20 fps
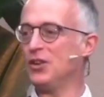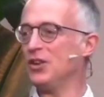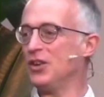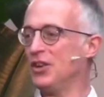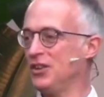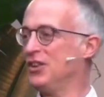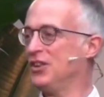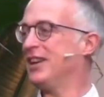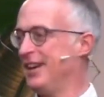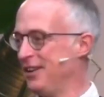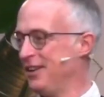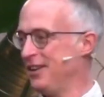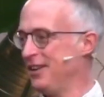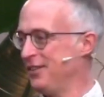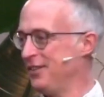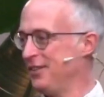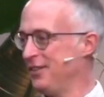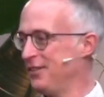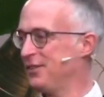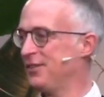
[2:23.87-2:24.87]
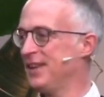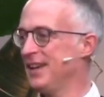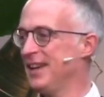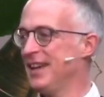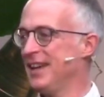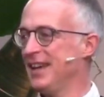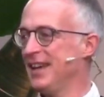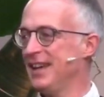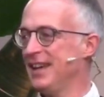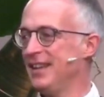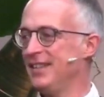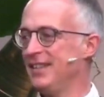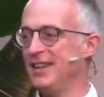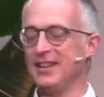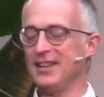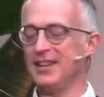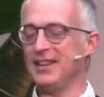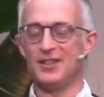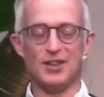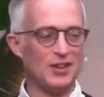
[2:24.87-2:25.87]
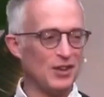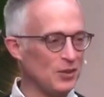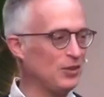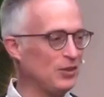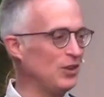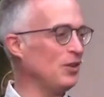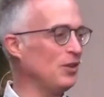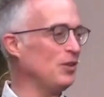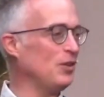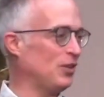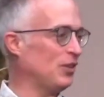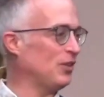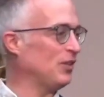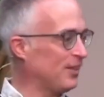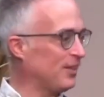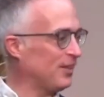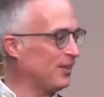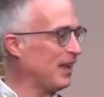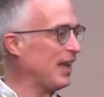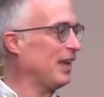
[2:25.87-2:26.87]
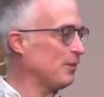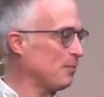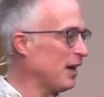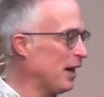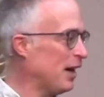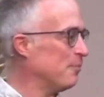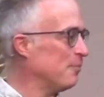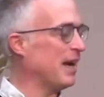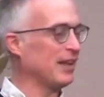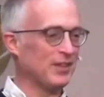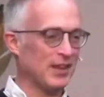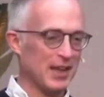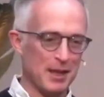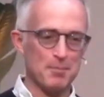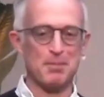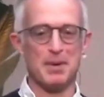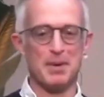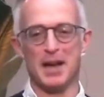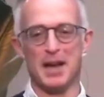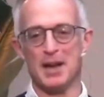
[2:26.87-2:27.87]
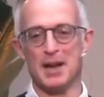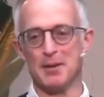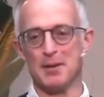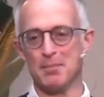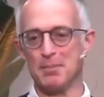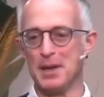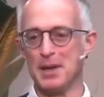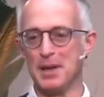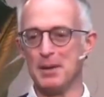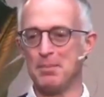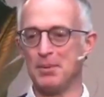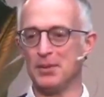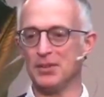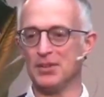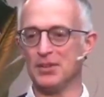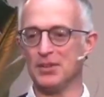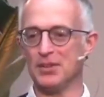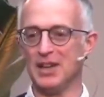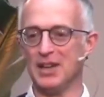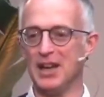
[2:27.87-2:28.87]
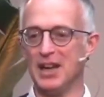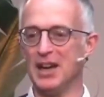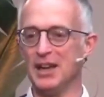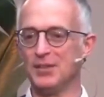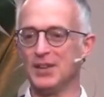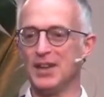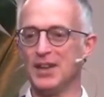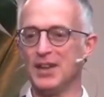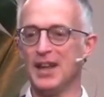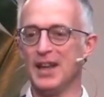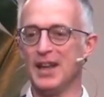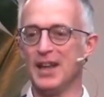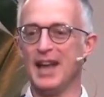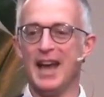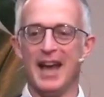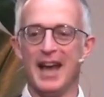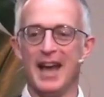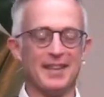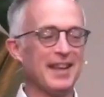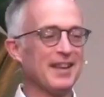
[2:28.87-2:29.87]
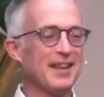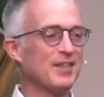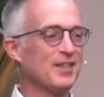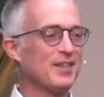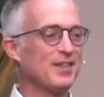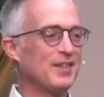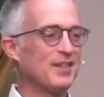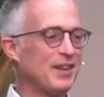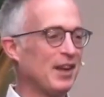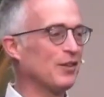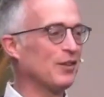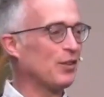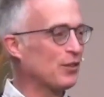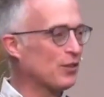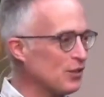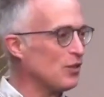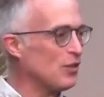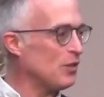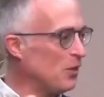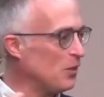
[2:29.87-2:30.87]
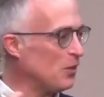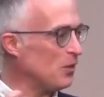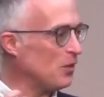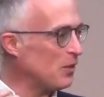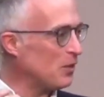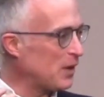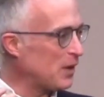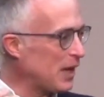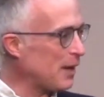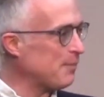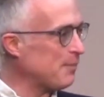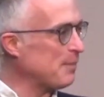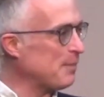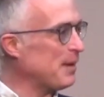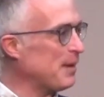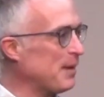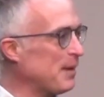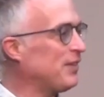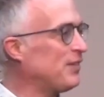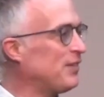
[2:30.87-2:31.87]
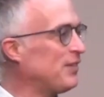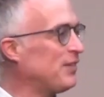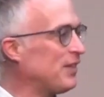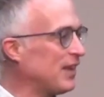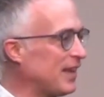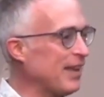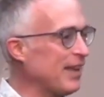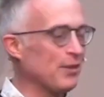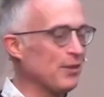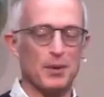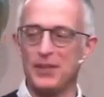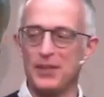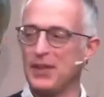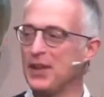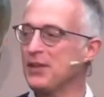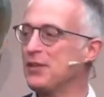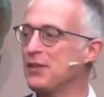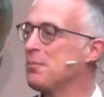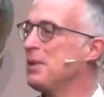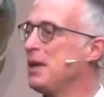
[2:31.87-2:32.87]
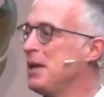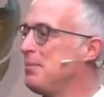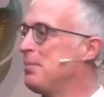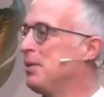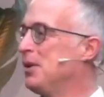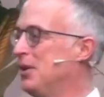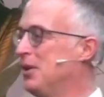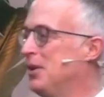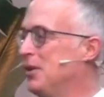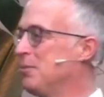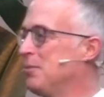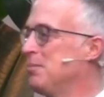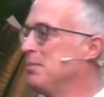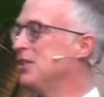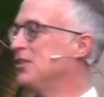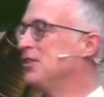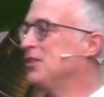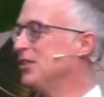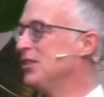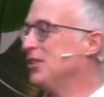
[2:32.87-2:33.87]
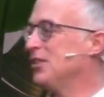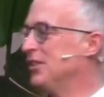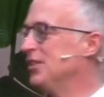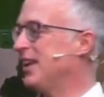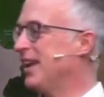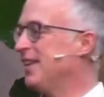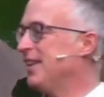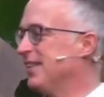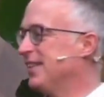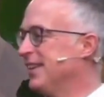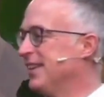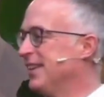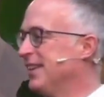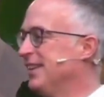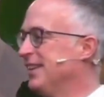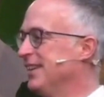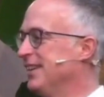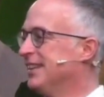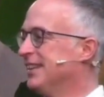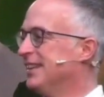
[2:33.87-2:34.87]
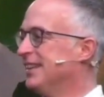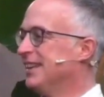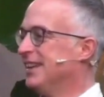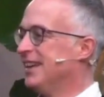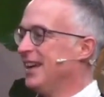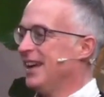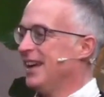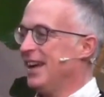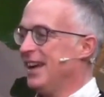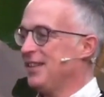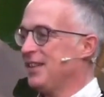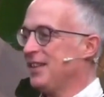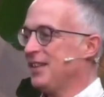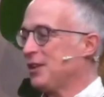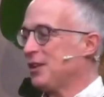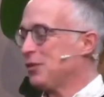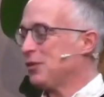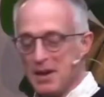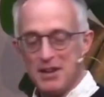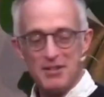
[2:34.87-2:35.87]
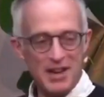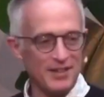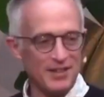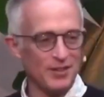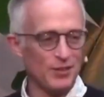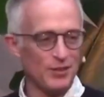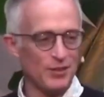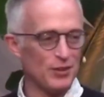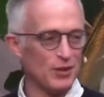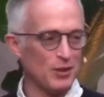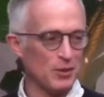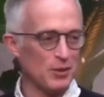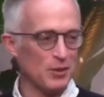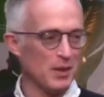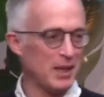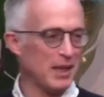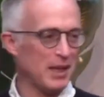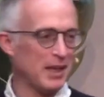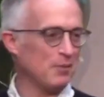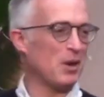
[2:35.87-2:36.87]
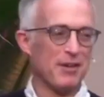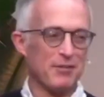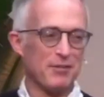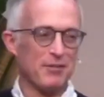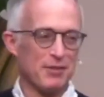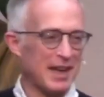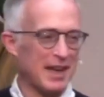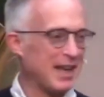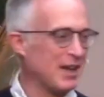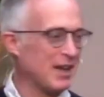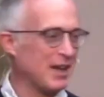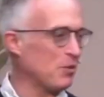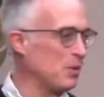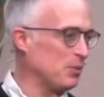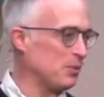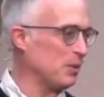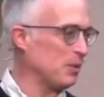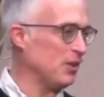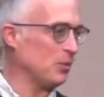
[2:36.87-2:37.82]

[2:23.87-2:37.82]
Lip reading: that to use you to see his kingdom come and to impact people's lives. And that's done through you coming together with other people on mission together. And that's what Myriad is doing, whatever language we use, whether it's church planting or